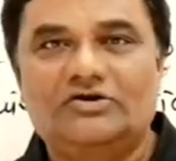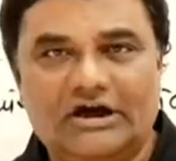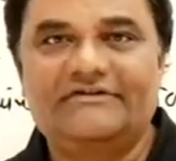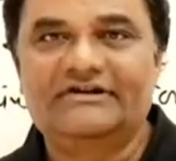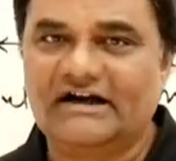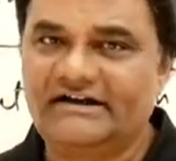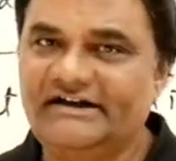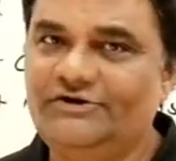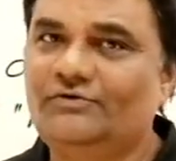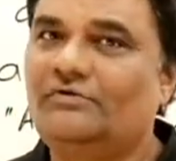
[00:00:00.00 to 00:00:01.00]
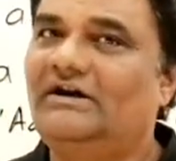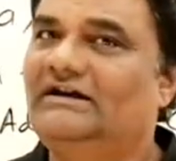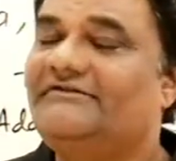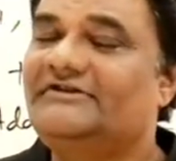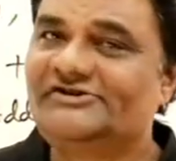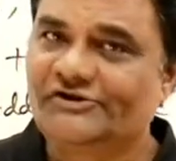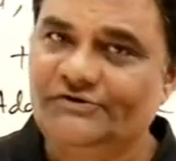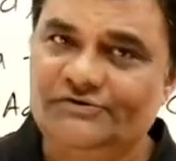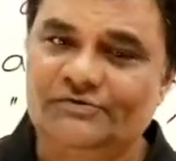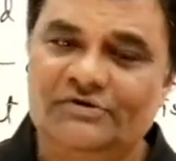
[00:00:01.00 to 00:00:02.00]
Now I will continue and I will
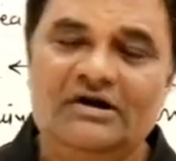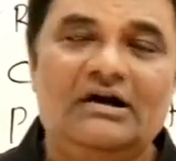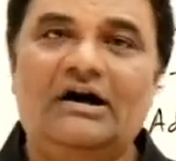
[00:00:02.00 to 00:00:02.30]
show you